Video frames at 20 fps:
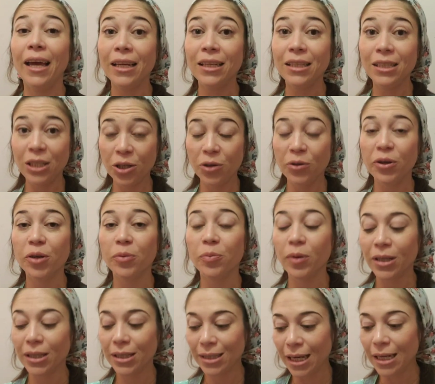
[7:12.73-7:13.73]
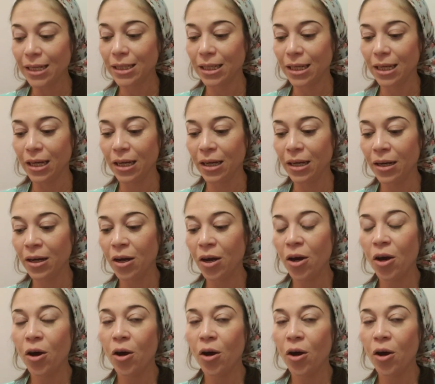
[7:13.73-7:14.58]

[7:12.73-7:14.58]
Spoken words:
anterior placenta,